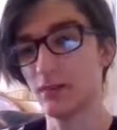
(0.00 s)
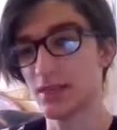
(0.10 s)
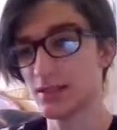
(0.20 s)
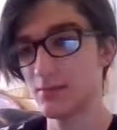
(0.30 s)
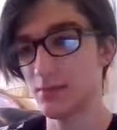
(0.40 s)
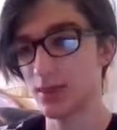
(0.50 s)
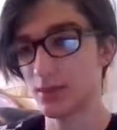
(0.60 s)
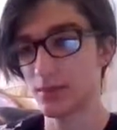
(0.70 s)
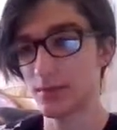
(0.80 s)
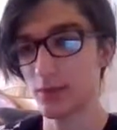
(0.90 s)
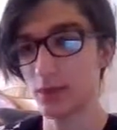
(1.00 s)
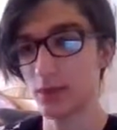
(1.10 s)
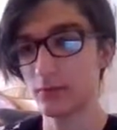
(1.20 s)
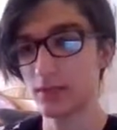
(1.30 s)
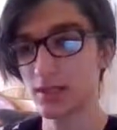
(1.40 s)
it doesn't match up that well
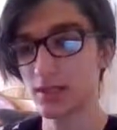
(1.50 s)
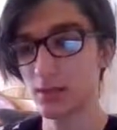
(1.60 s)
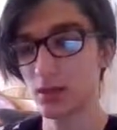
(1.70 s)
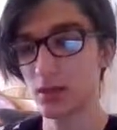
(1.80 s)
versus me.